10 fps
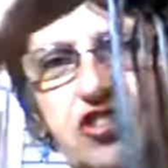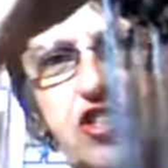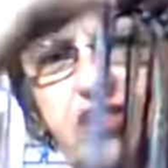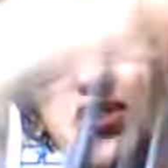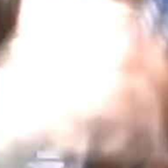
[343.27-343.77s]

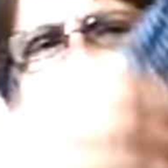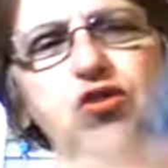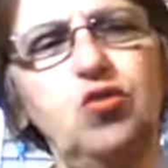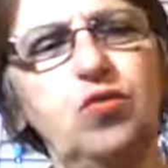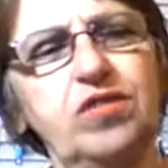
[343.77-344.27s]
you could
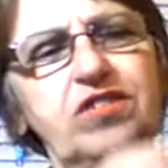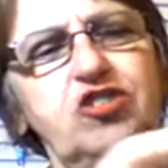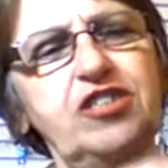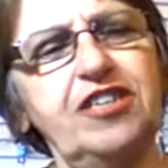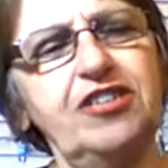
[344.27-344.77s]
do it. She
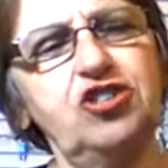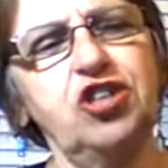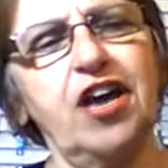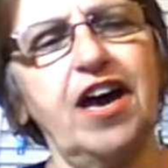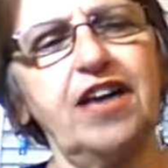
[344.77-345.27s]
teaches you
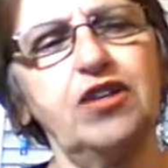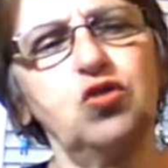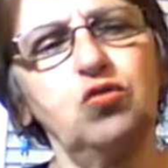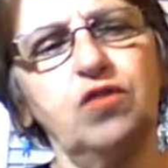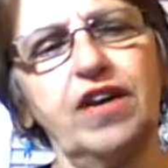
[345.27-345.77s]
how to do
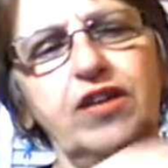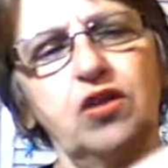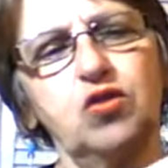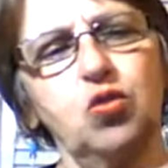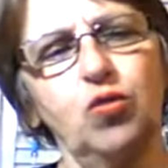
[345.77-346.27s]
like a
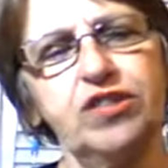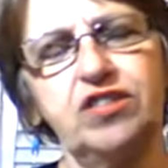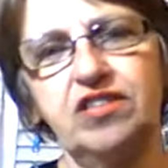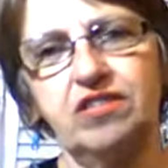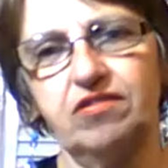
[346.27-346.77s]
twisted